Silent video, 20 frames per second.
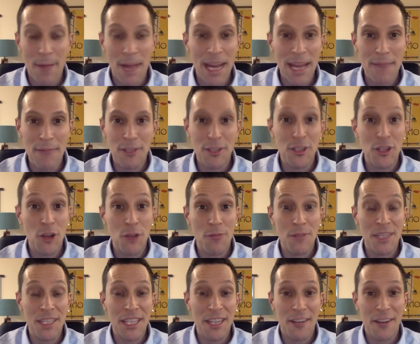My name is Joe
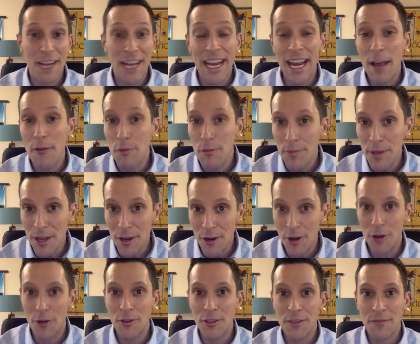Messeri, and I will be your
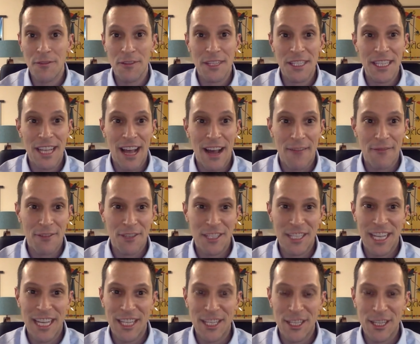host for this
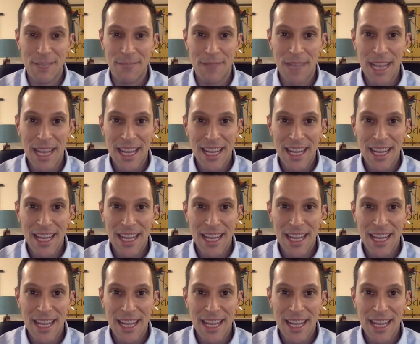conversation.